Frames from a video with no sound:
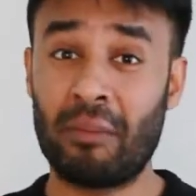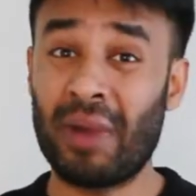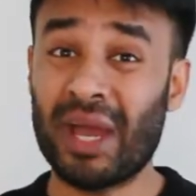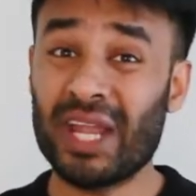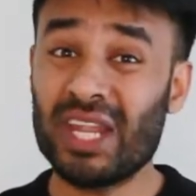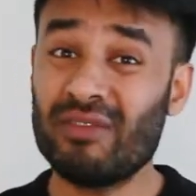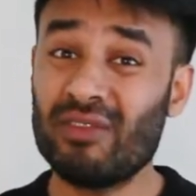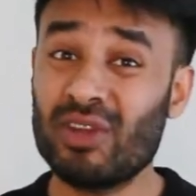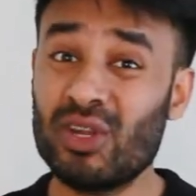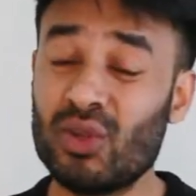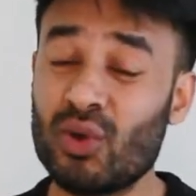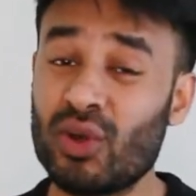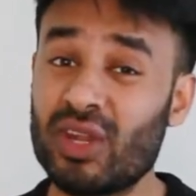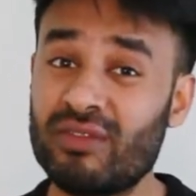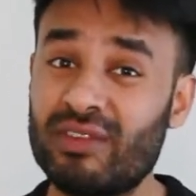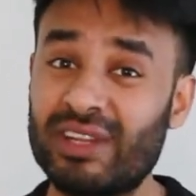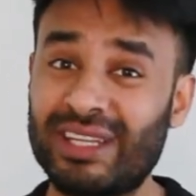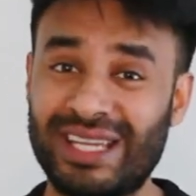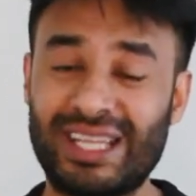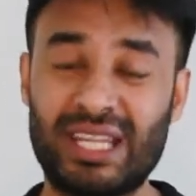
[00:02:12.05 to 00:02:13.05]
might even not
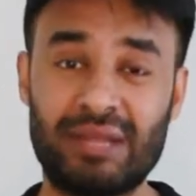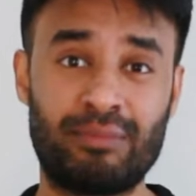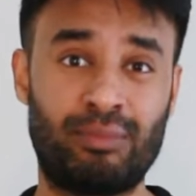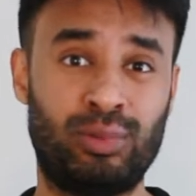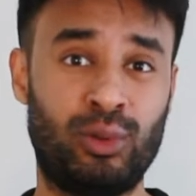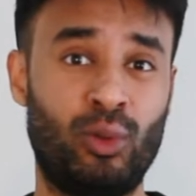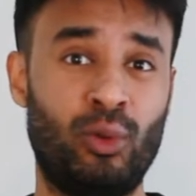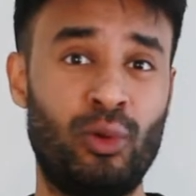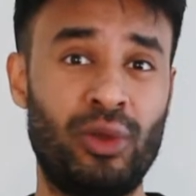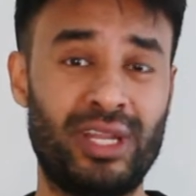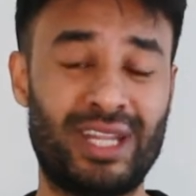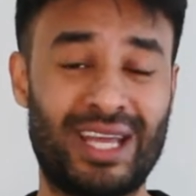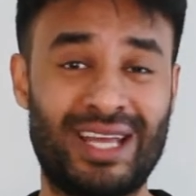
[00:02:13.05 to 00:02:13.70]
even get employed.